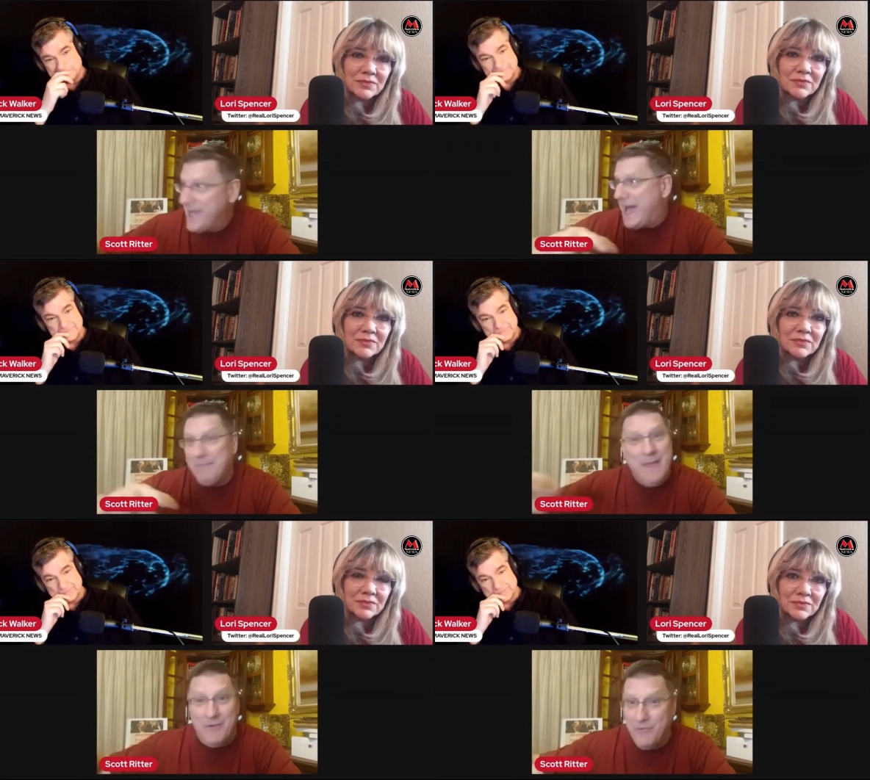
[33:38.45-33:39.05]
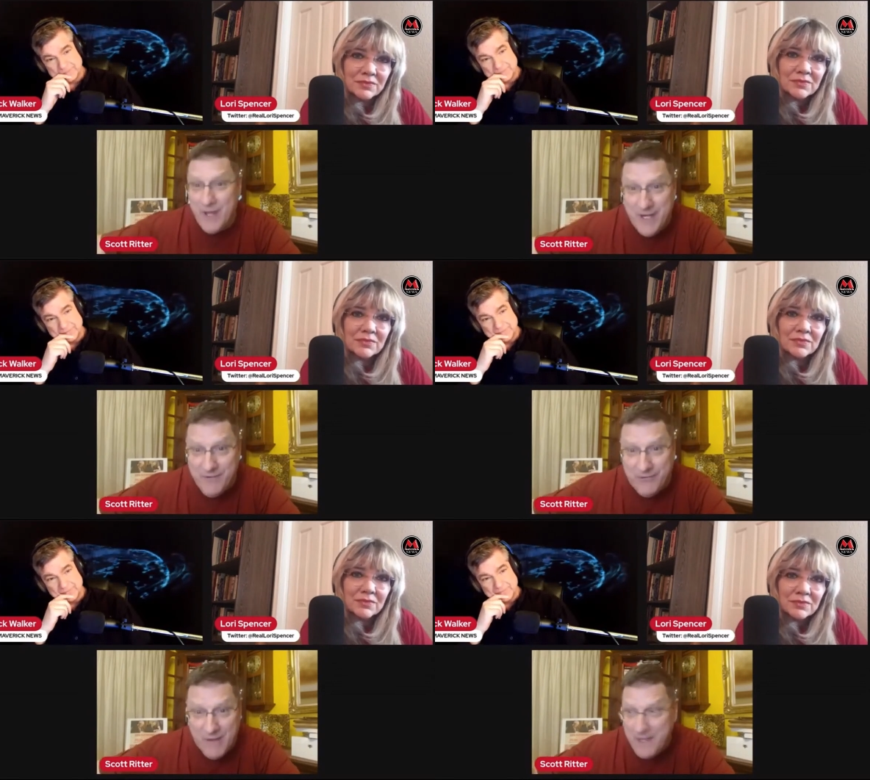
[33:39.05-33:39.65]
Speaker 1: I'm not running
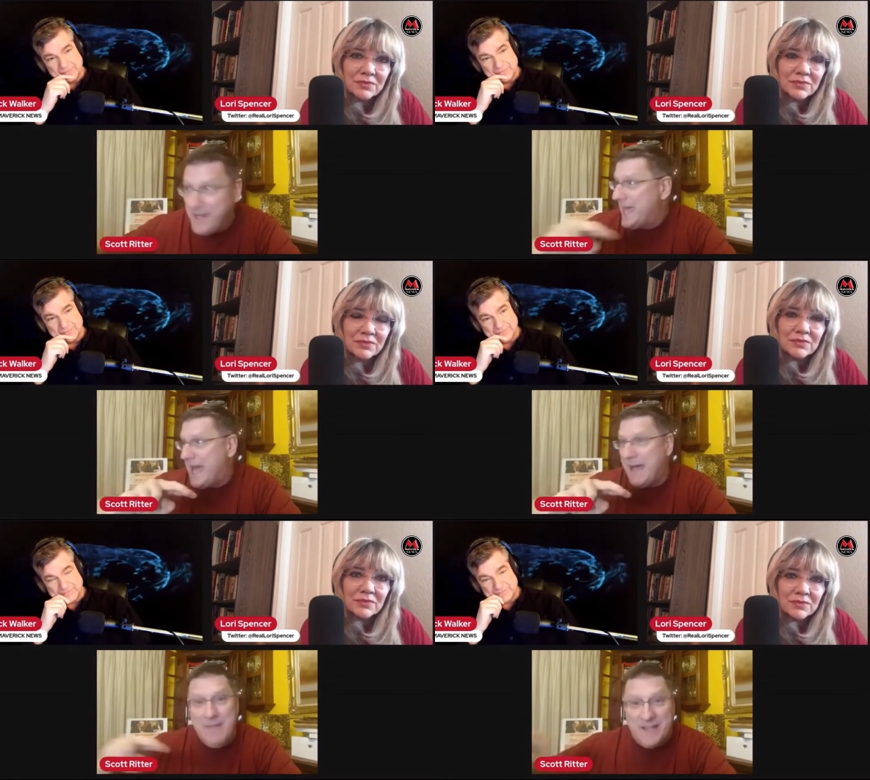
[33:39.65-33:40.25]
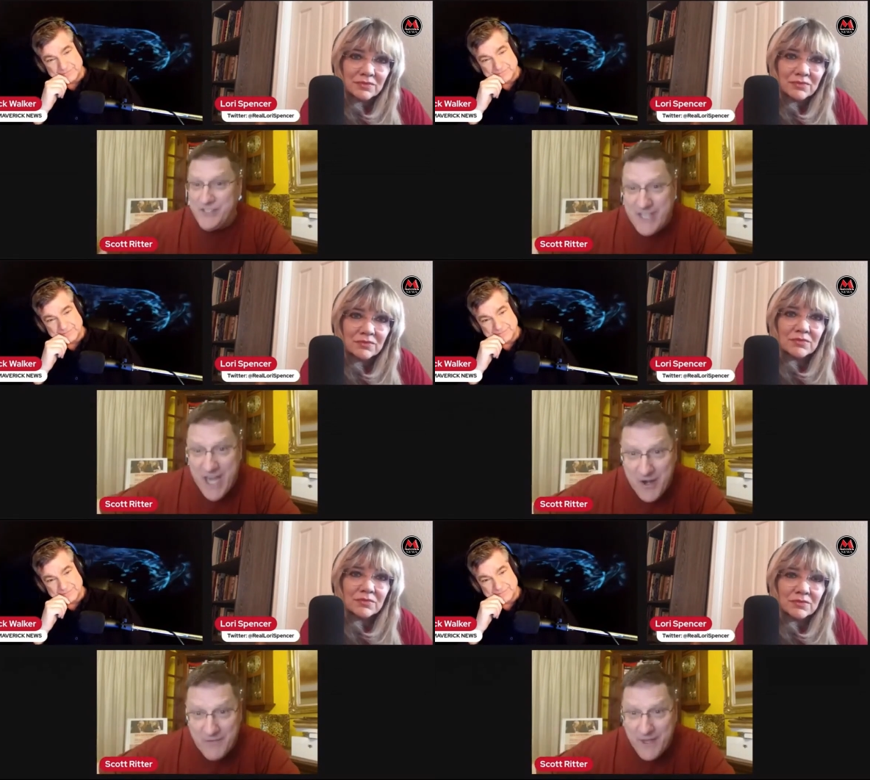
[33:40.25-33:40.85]
from it. I'm not
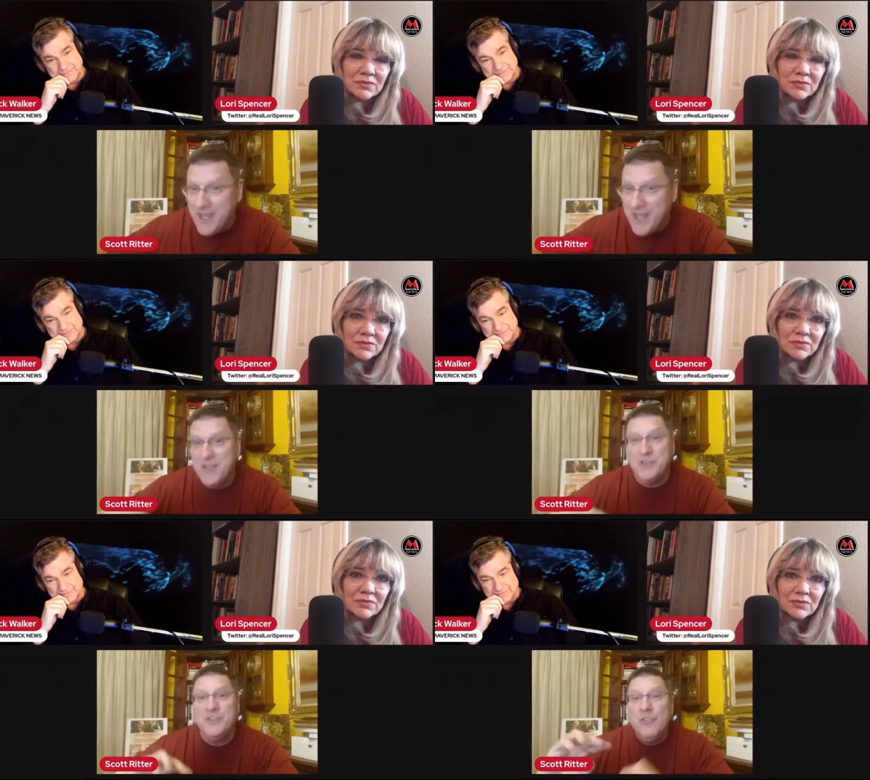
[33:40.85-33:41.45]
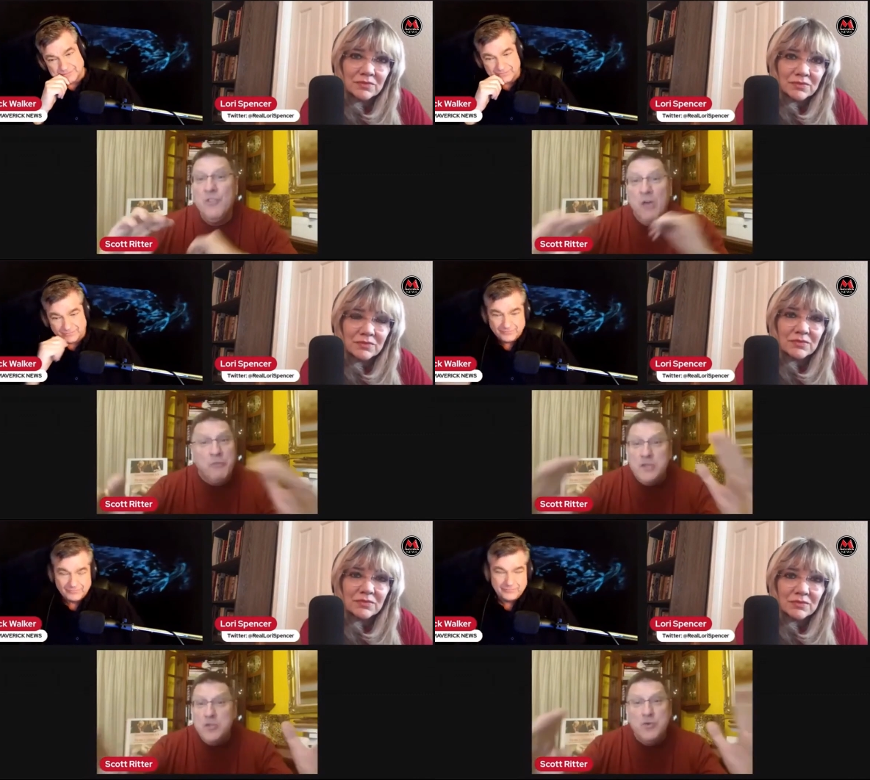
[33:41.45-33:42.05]
scared of it. There's
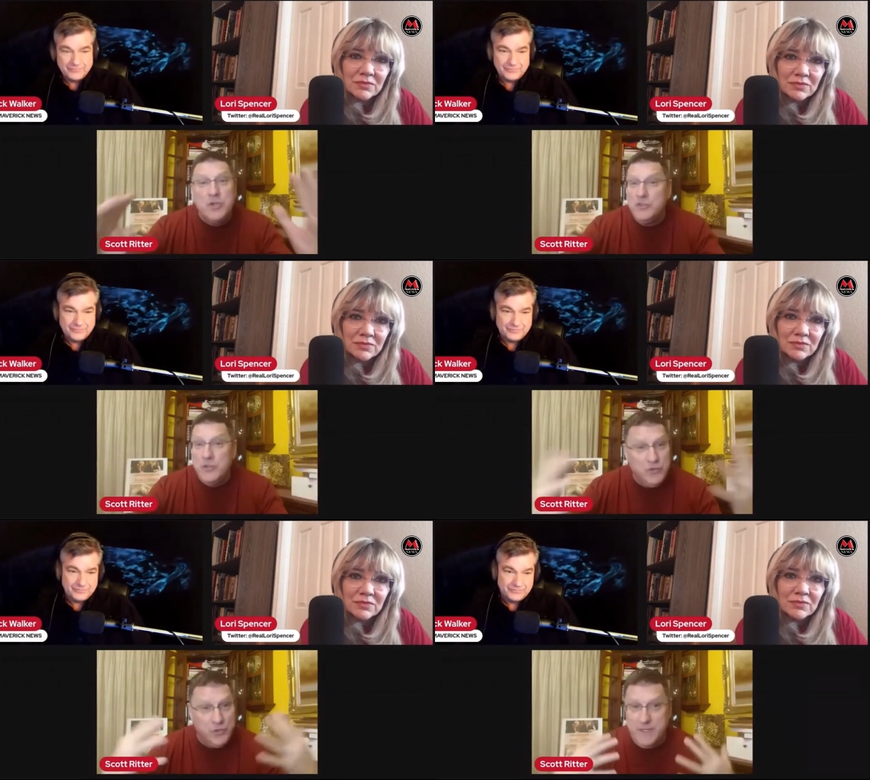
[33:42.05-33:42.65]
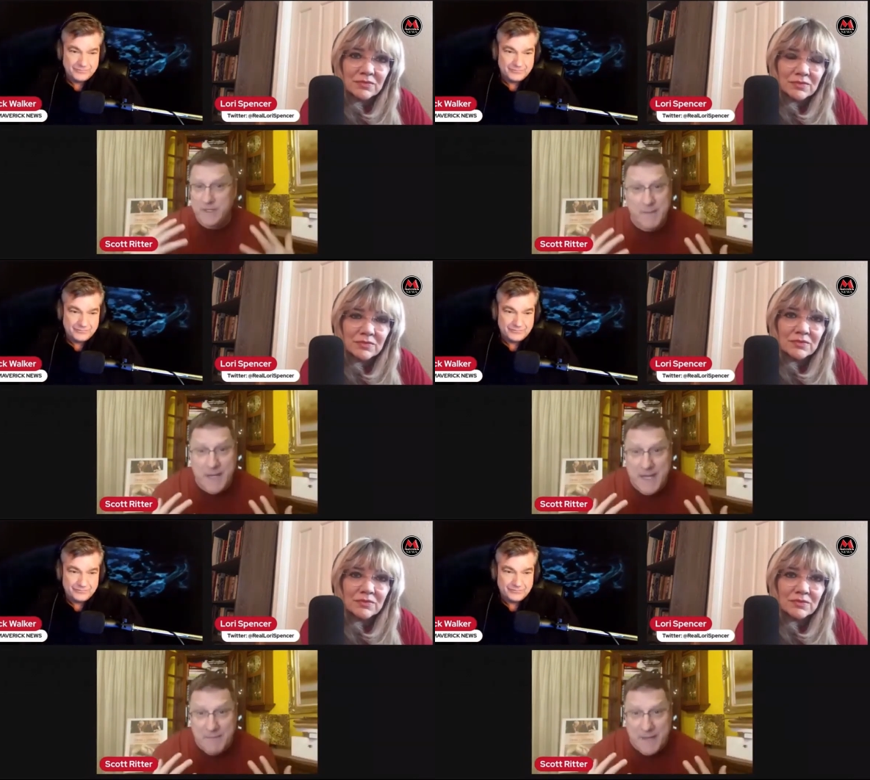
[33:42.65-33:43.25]
nothing you can do to
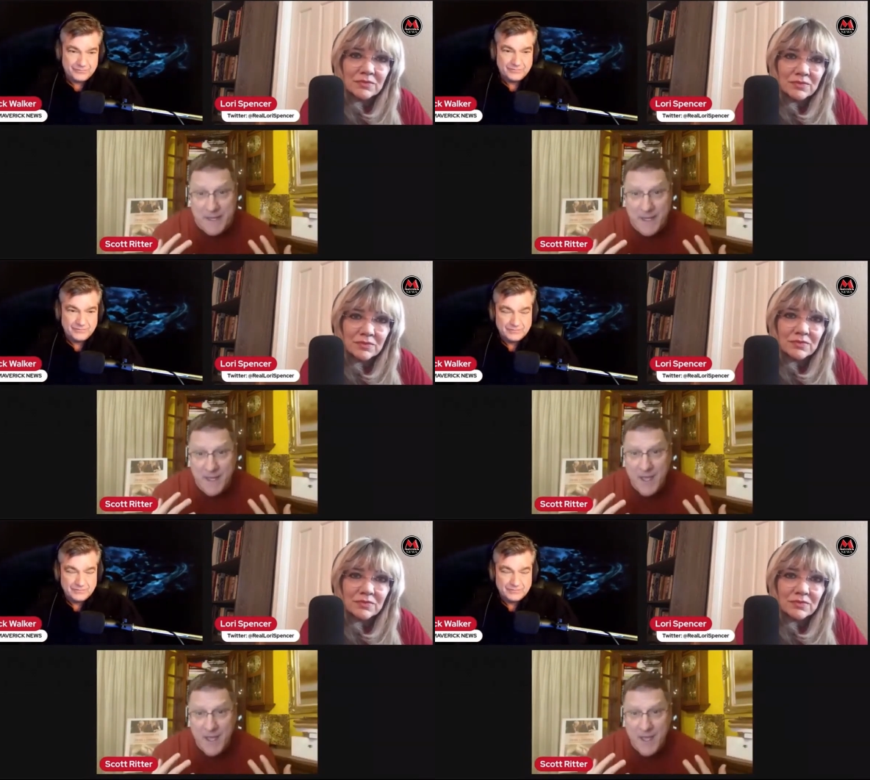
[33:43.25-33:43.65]
intimidate me.